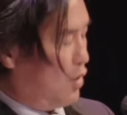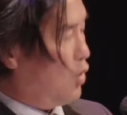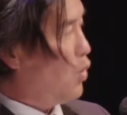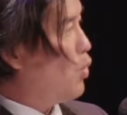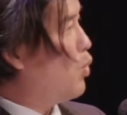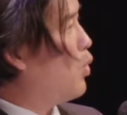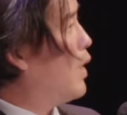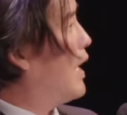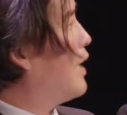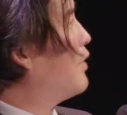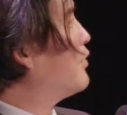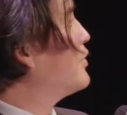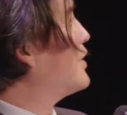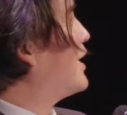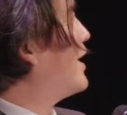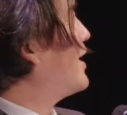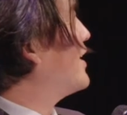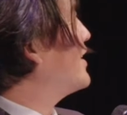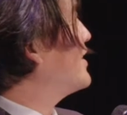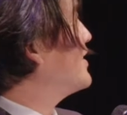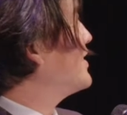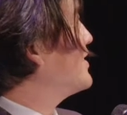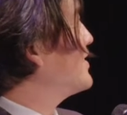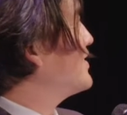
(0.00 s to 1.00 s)
Well
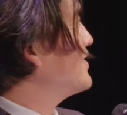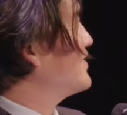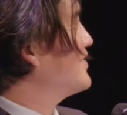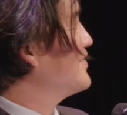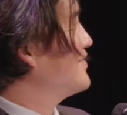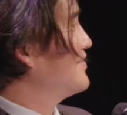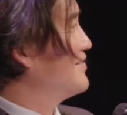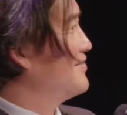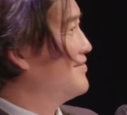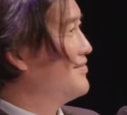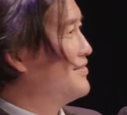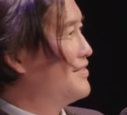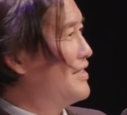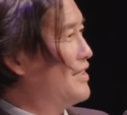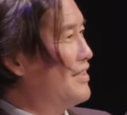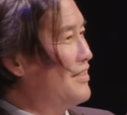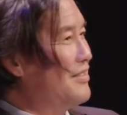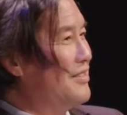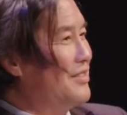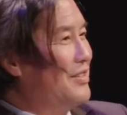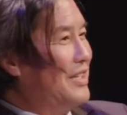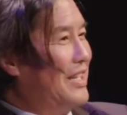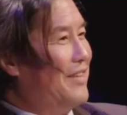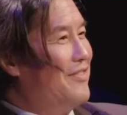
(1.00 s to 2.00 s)
done.
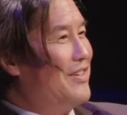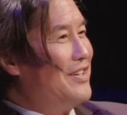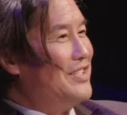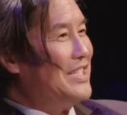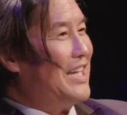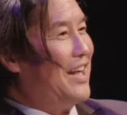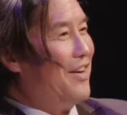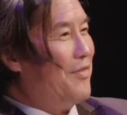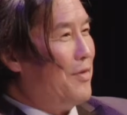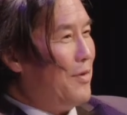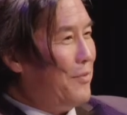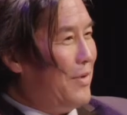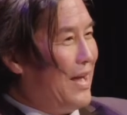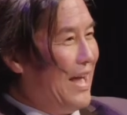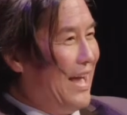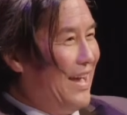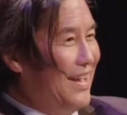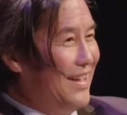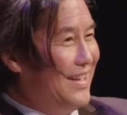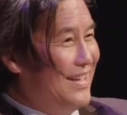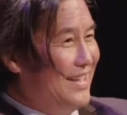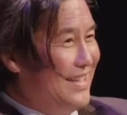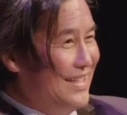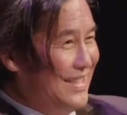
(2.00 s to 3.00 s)
Give yourself a
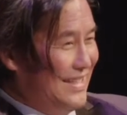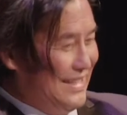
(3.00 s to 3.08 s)
hand.